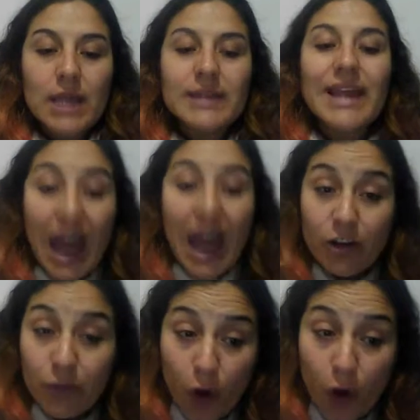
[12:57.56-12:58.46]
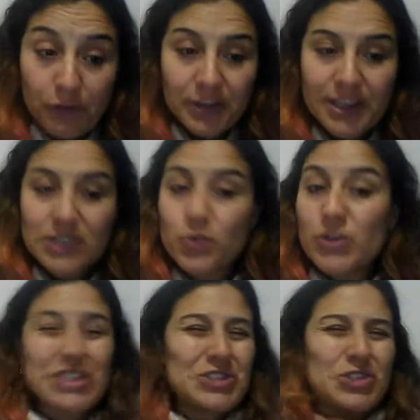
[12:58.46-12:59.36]
the lack of confidence,
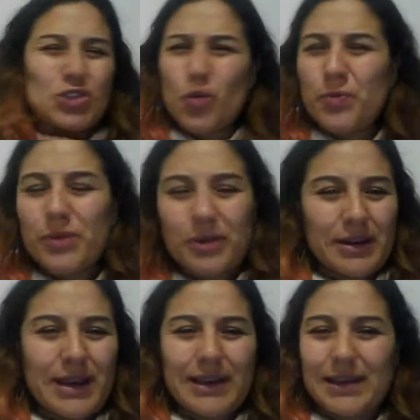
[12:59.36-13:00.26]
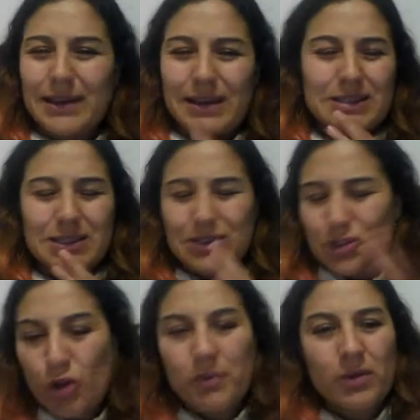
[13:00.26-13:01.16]
which is super, like, it's
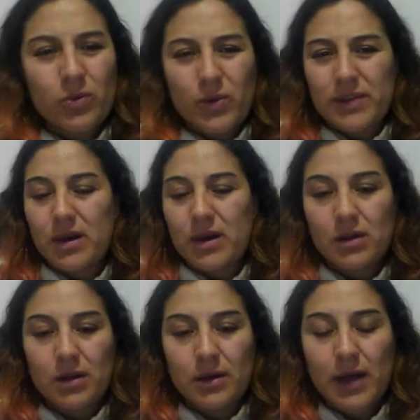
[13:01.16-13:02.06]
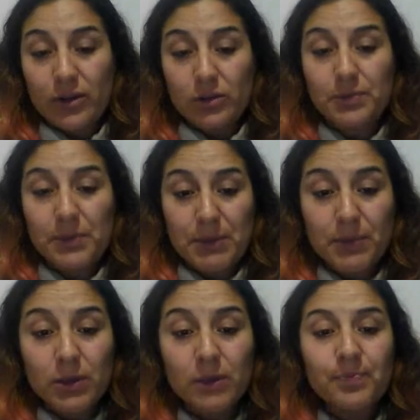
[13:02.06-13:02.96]
normal with adult
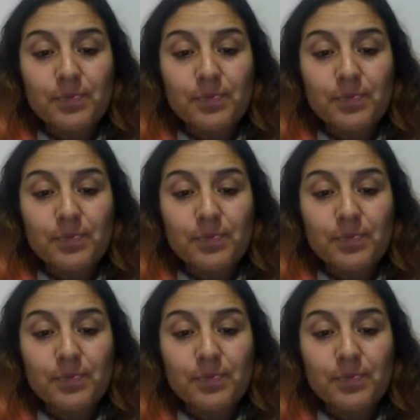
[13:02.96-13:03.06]
people.